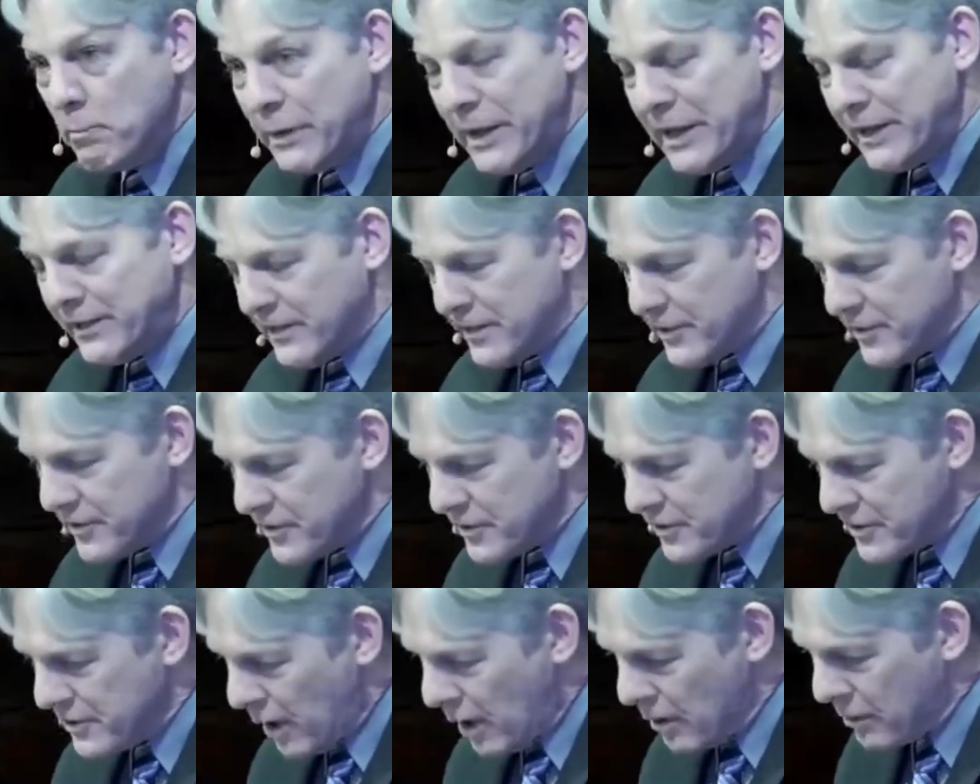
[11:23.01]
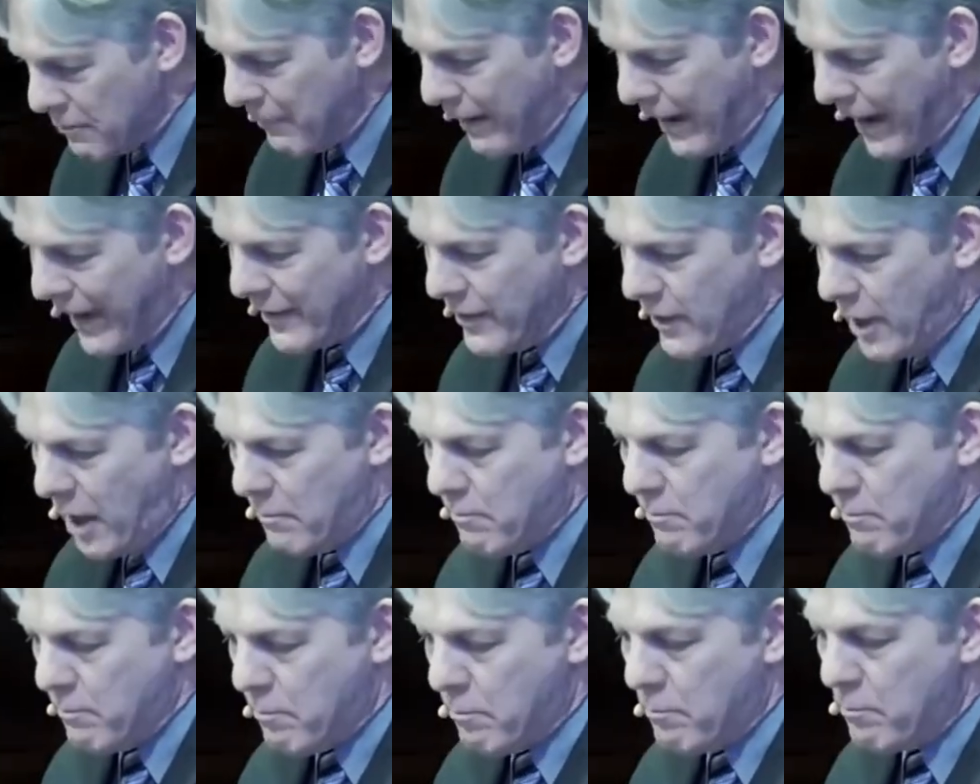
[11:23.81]
beat this young man
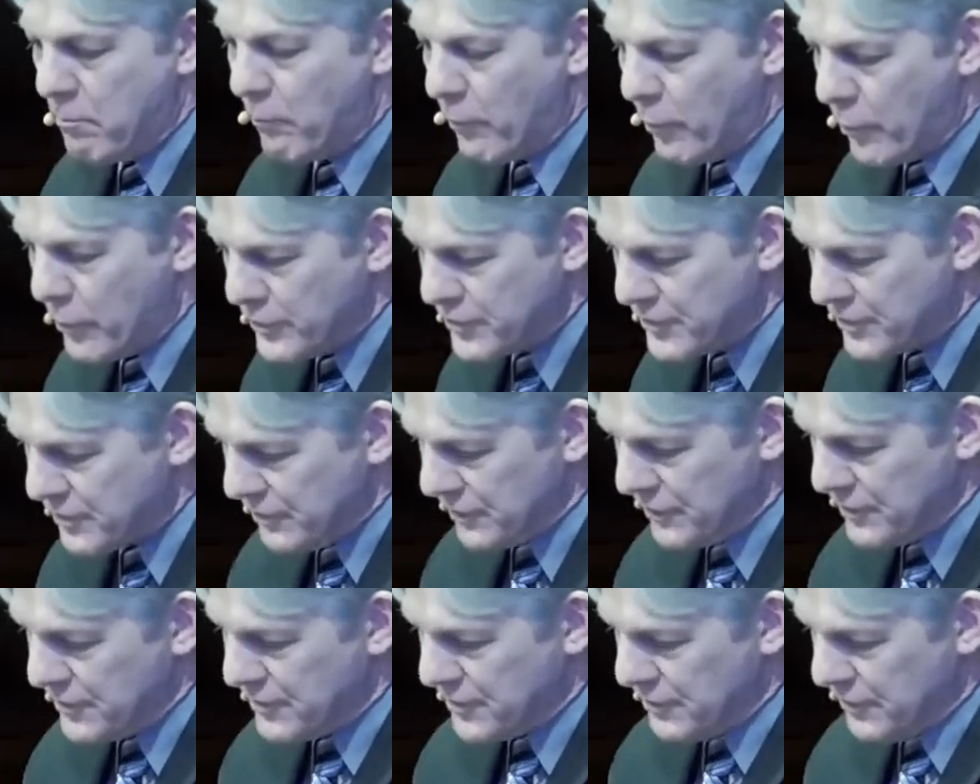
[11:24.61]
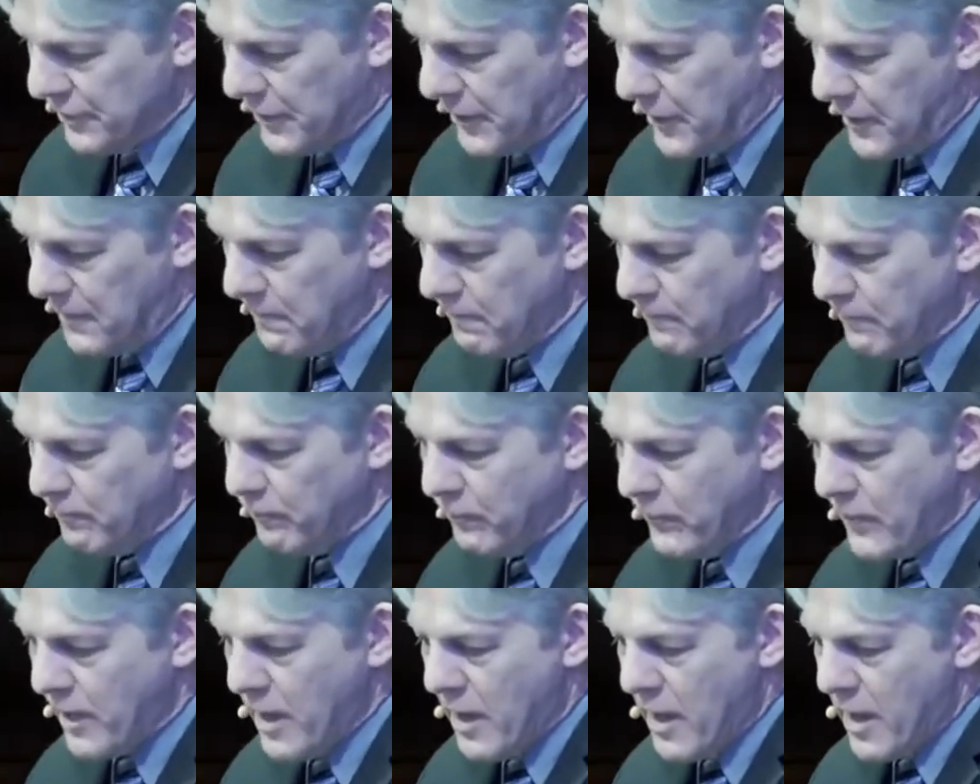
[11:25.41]
up mercilessly.
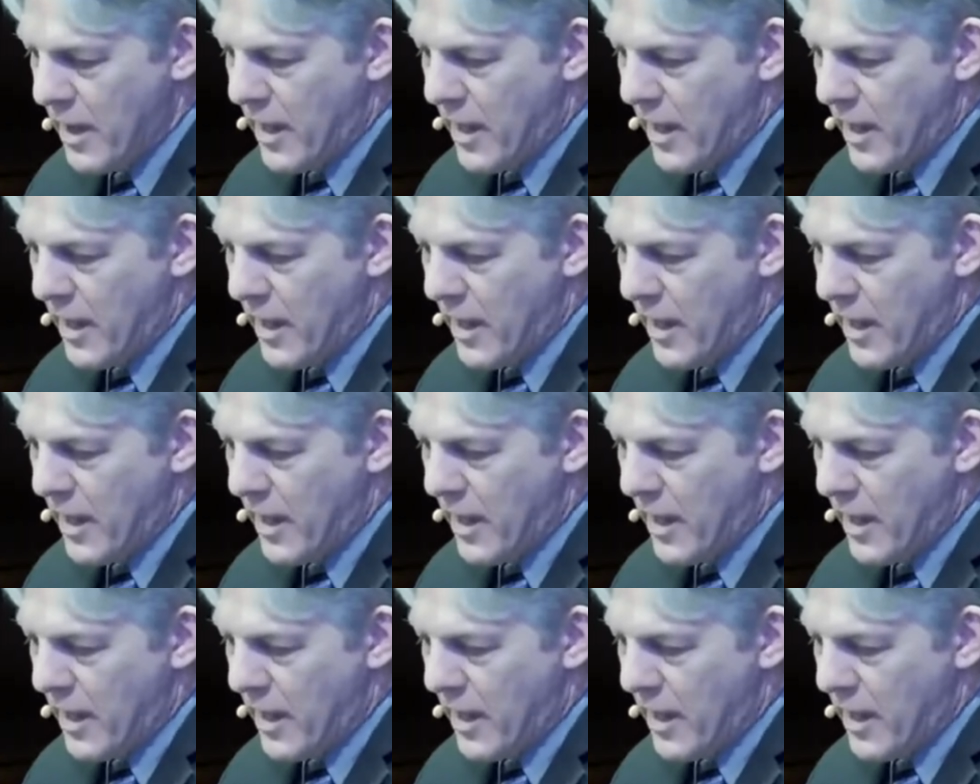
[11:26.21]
